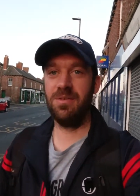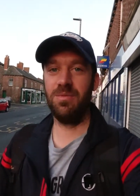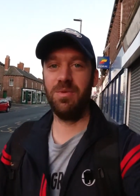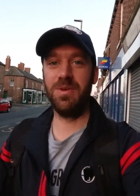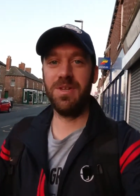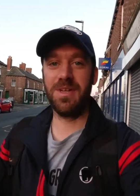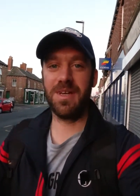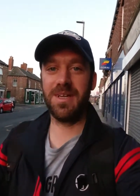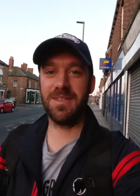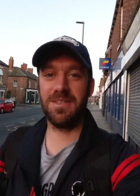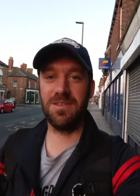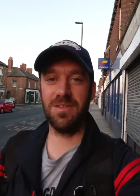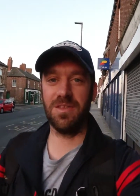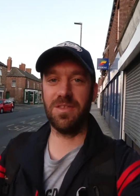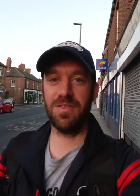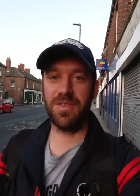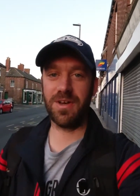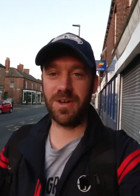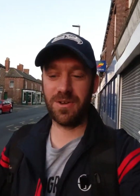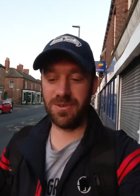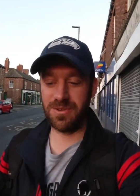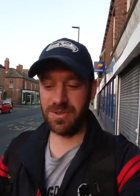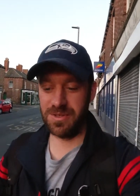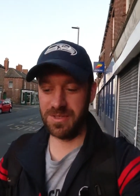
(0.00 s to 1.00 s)
When you get to the
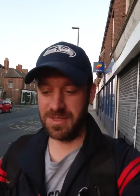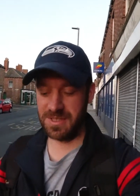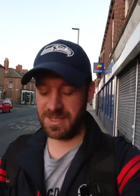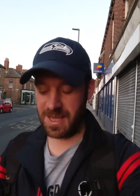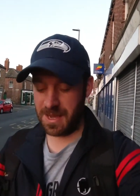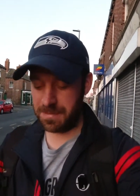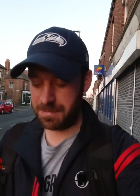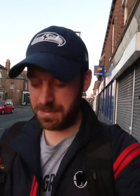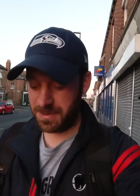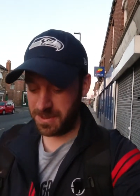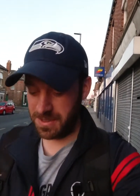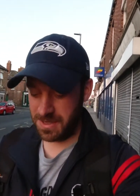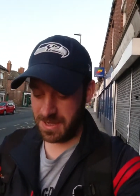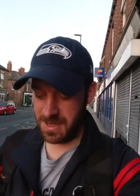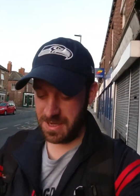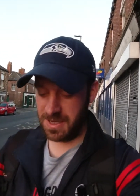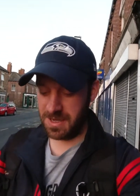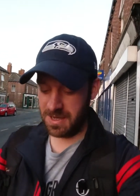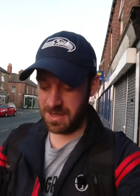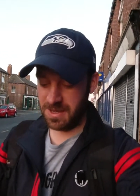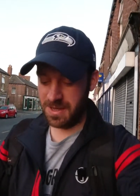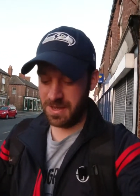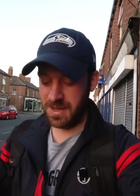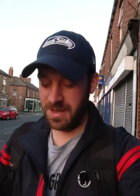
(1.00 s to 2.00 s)
1000 steps,
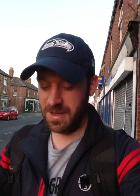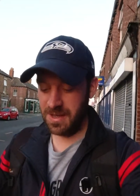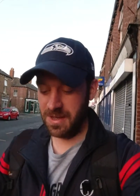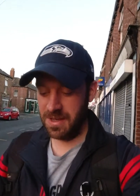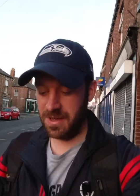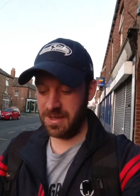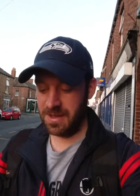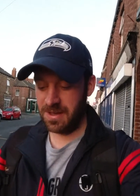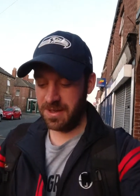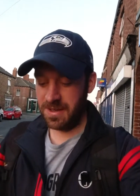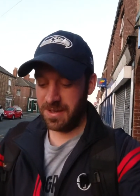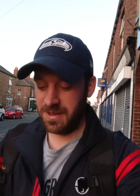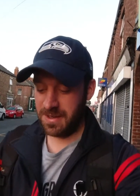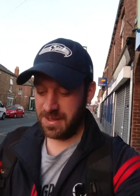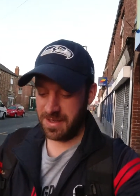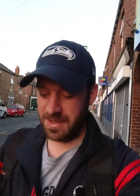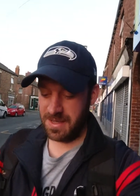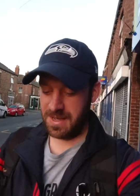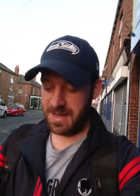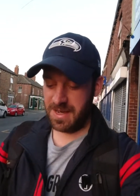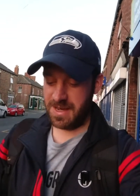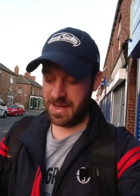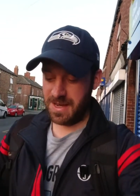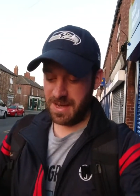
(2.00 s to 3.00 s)

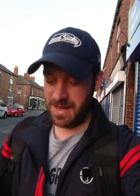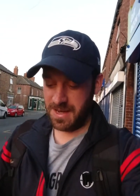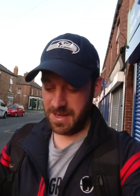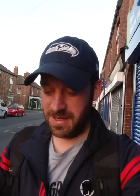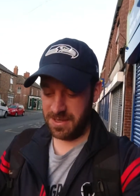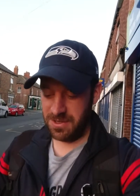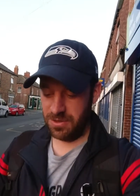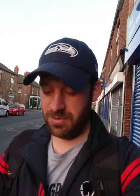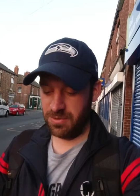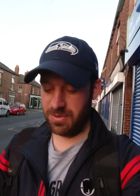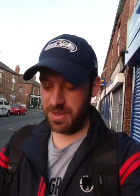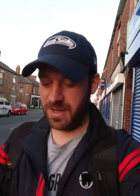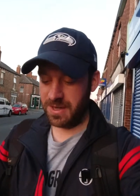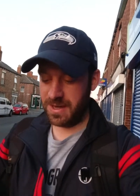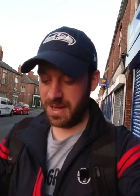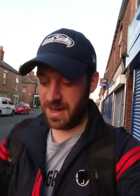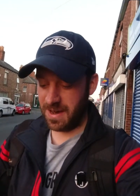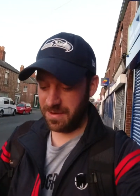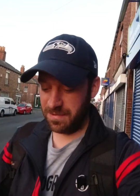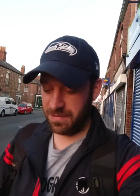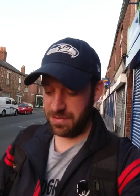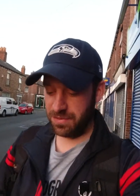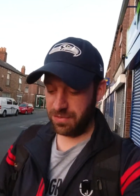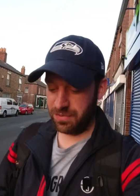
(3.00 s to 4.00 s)
you then
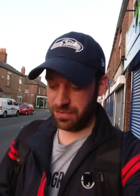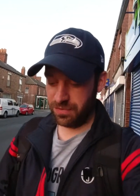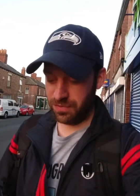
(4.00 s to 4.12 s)
have